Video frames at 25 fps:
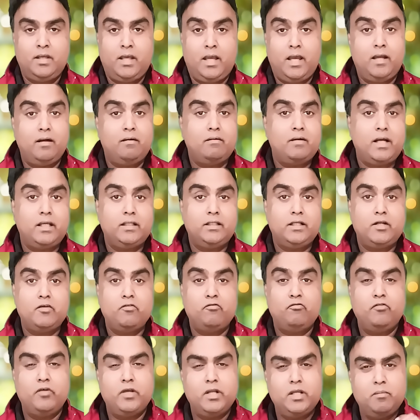and rather a
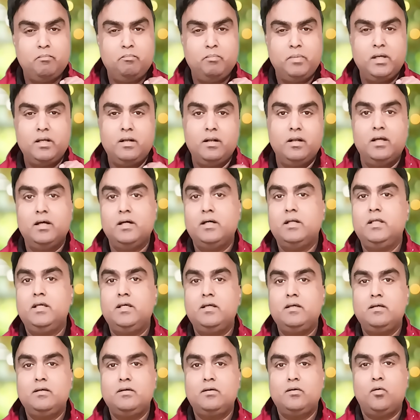very big
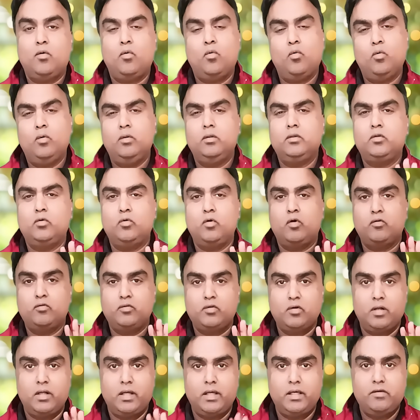learning all throughout
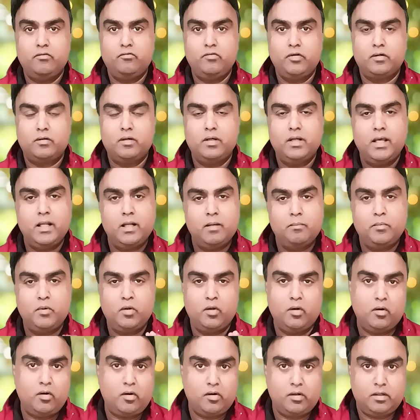your life. It'll help you
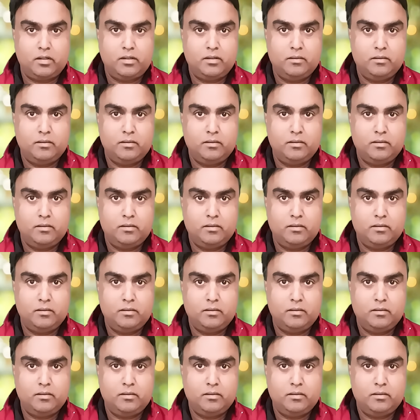a lot.